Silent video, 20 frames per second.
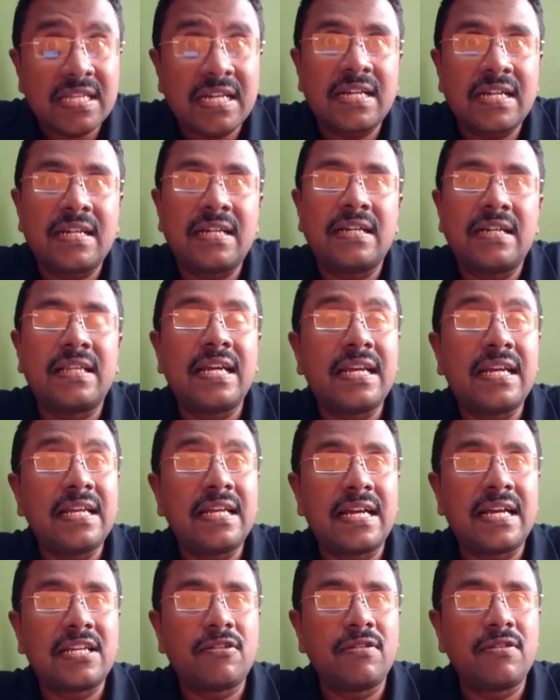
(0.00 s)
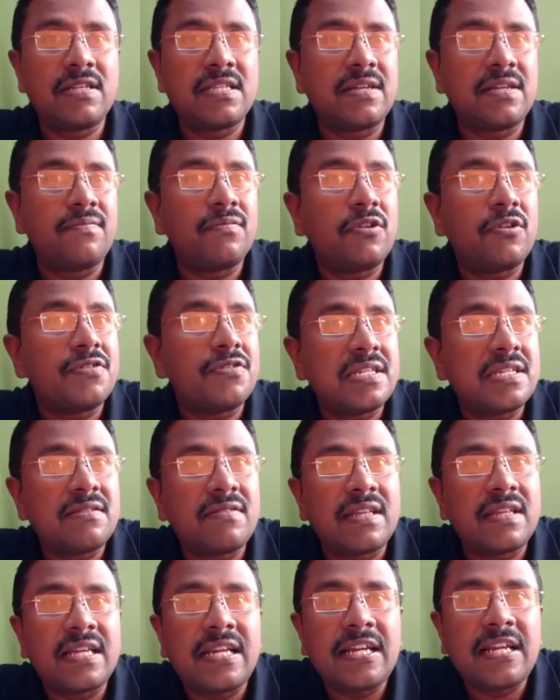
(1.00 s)
and really actually some questions
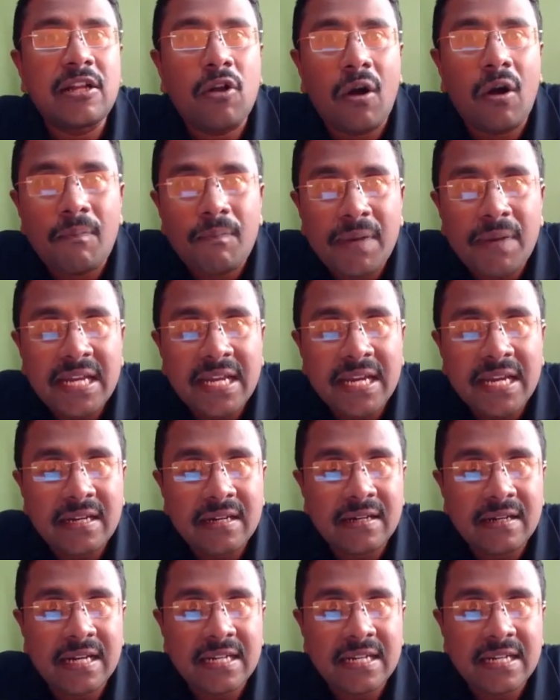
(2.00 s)
were really complicated.